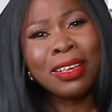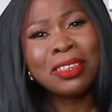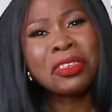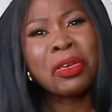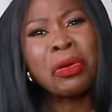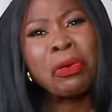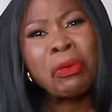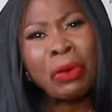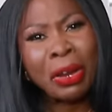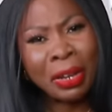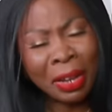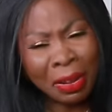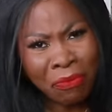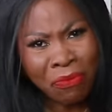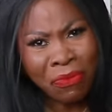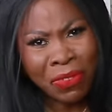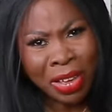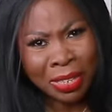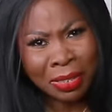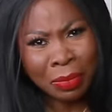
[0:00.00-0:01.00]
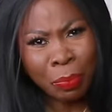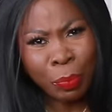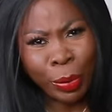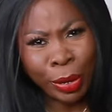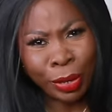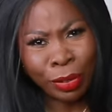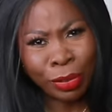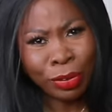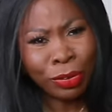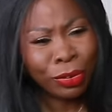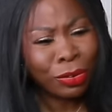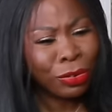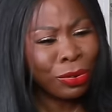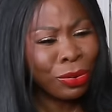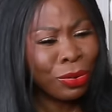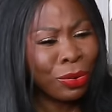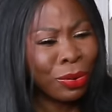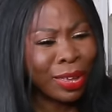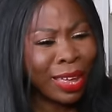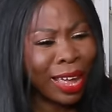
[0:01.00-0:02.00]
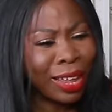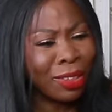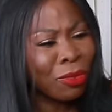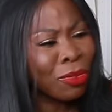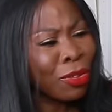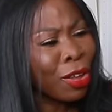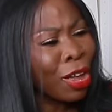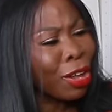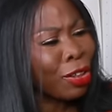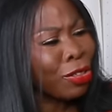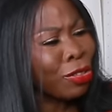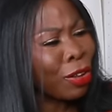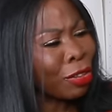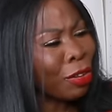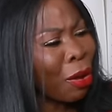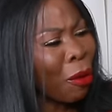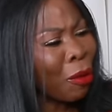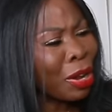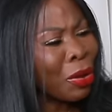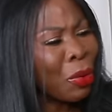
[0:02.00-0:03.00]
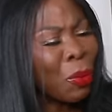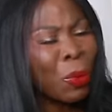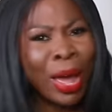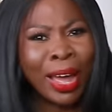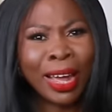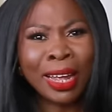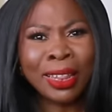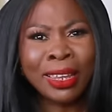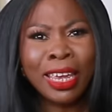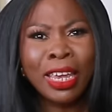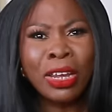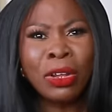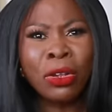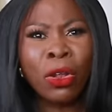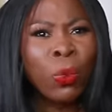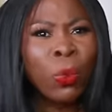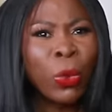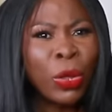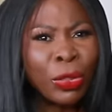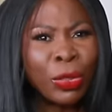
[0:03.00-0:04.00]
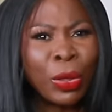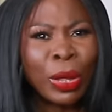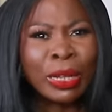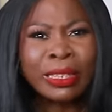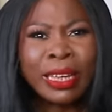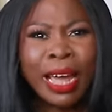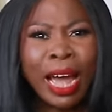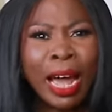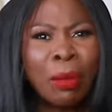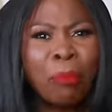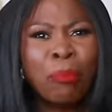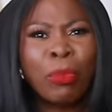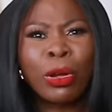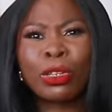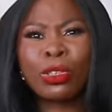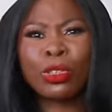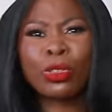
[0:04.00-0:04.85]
It's a great investment. You can not only wear it in winter time, but